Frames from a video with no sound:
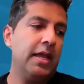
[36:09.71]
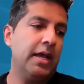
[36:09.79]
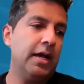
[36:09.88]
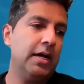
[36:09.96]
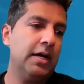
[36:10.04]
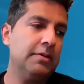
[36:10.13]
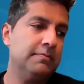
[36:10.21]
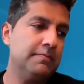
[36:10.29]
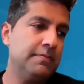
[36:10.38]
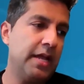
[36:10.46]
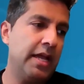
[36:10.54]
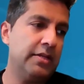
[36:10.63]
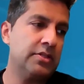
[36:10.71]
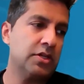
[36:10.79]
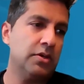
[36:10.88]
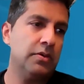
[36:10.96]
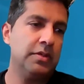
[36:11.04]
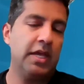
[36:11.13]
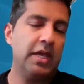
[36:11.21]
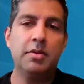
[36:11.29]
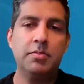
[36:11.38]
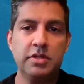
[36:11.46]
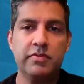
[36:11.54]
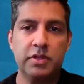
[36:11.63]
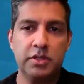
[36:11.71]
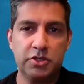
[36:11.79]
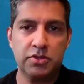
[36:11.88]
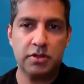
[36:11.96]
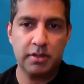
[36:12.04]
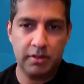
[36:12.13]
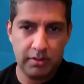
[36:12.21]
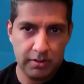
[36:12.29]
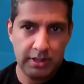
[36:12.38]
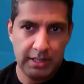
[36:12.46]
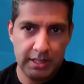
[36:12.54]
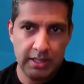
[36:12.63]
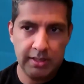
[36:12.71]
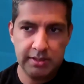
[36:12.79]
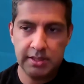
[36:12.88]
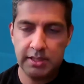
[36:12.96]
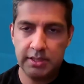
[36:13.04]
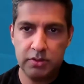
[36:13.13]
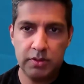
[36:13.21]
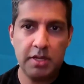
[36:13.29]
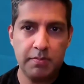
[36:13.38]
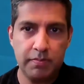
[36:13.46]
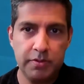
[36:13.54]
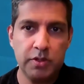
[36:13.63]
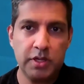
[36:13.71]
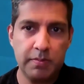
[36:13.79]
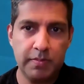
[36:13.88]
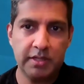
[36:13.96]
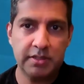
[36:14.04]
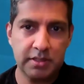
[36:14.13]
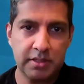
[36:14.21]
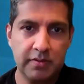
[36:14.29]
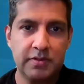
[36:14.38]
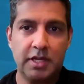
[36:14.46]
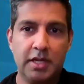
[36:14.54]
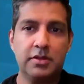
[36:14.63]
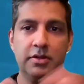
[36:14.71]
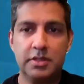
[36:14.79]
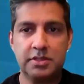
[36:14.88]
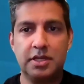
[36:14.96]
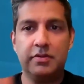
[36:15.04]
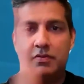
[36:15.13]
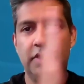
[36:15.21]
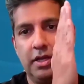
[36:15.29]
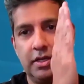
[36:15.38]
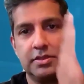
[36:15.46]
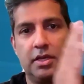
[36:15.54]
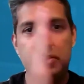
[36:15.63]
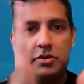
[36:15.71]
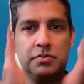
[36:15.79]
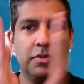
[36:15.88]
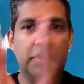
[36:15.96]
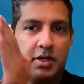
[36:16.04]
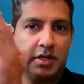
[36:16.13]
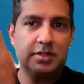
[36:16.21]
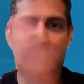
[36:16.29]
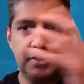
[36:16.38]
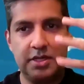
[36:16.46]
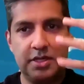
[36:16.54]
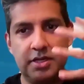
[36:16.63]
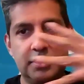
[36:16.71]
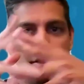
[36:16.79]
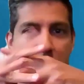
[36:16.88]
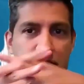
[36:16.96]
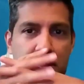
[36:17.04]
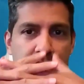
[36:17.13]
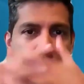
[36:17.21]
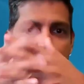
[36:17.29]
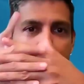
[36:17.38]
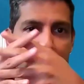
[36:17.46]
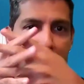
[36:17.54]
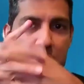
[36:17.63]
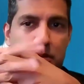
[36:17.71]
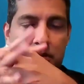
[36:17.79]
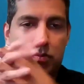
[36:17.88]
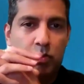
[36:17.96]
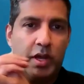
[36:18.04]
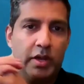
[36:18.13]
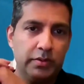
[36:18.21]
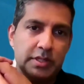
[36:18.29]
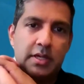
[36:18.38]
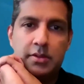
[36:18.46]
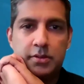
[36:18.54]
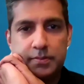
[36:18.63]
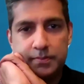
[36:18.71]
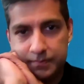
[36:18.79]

um and so yeah, I believe really strongly early days that you keep that stuff together instead of sales, marketing, success. It's all wound together.